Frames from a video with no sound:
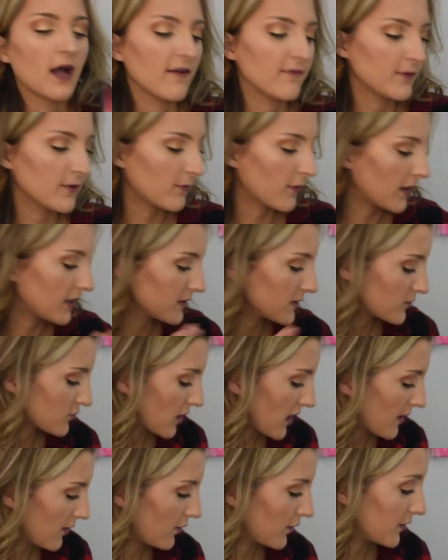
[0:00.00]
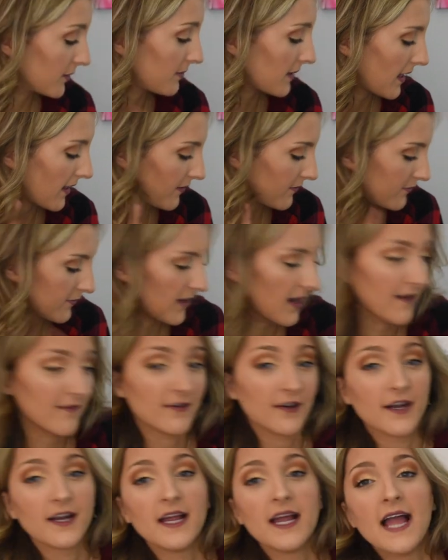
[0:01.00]
I've been wanting to try a Huda palette
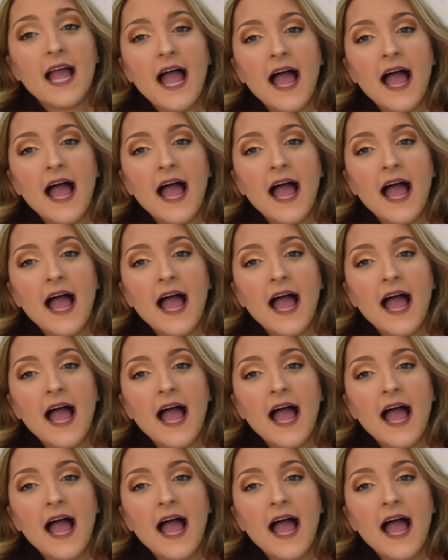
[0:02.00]
forever.